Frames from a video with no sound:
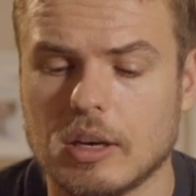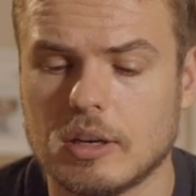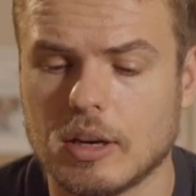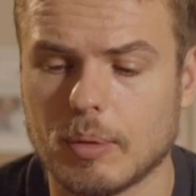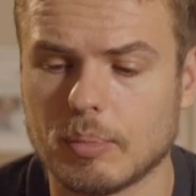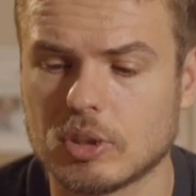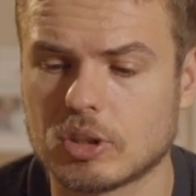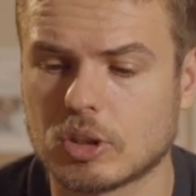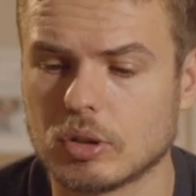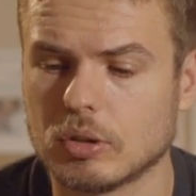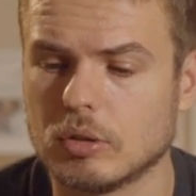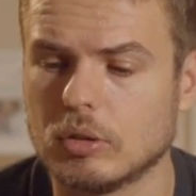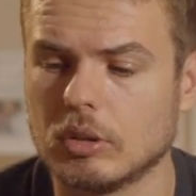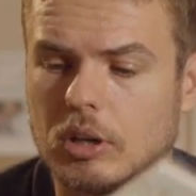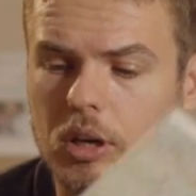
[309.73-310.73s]
Number
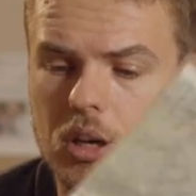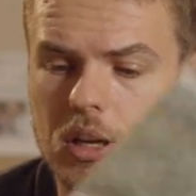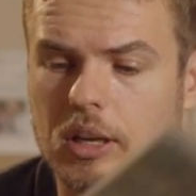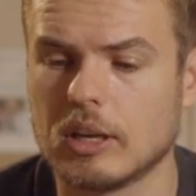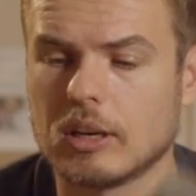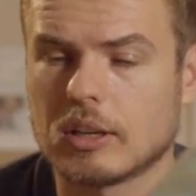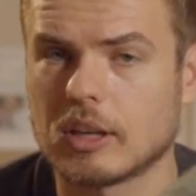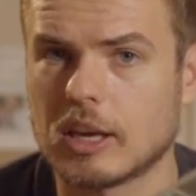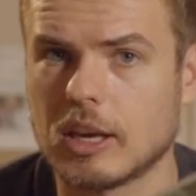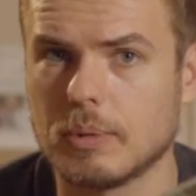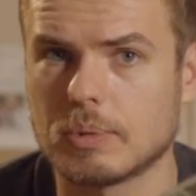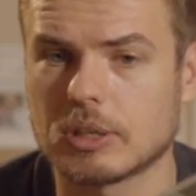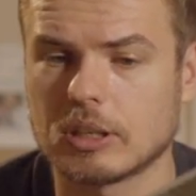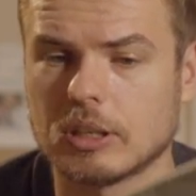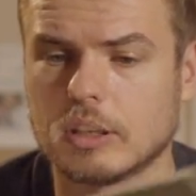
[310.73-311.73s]
two, it
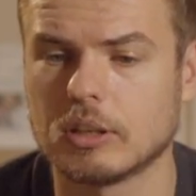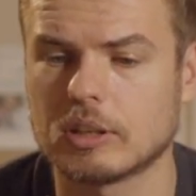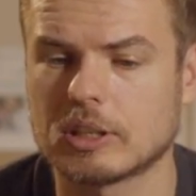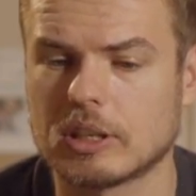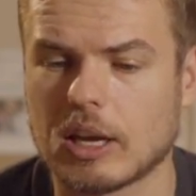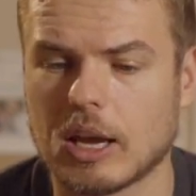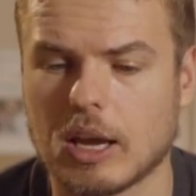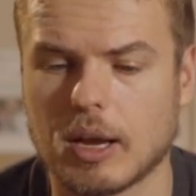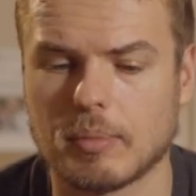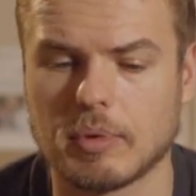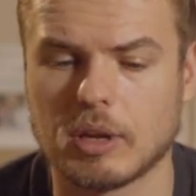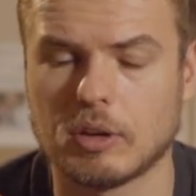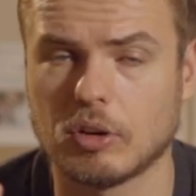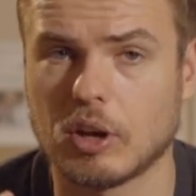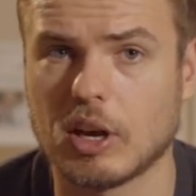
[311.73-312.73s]
keeps it
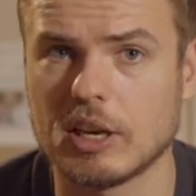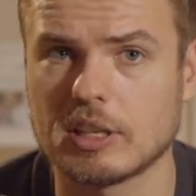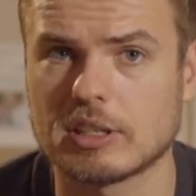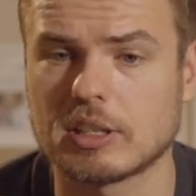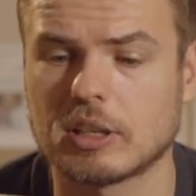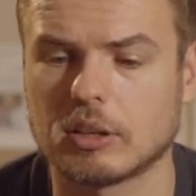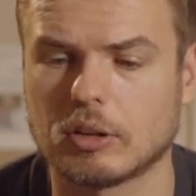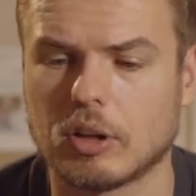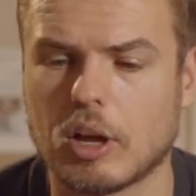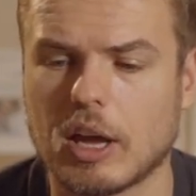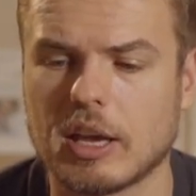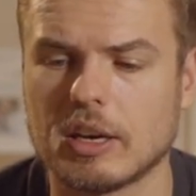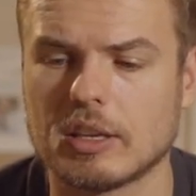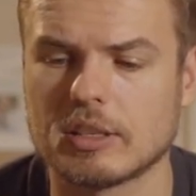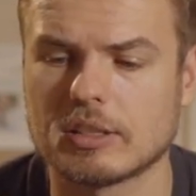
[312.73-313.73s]
um, nice,
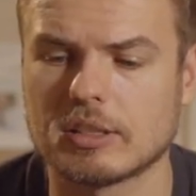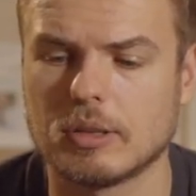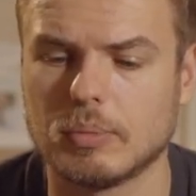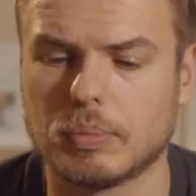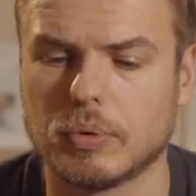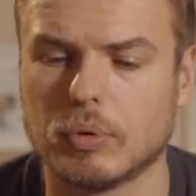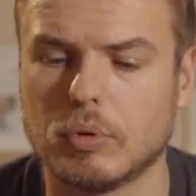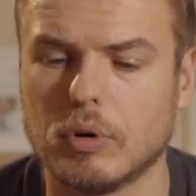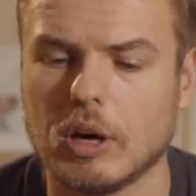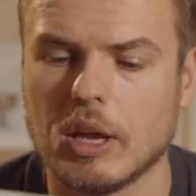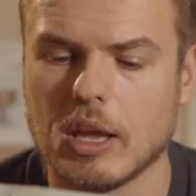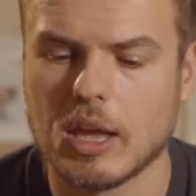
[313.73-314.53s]
light, simple,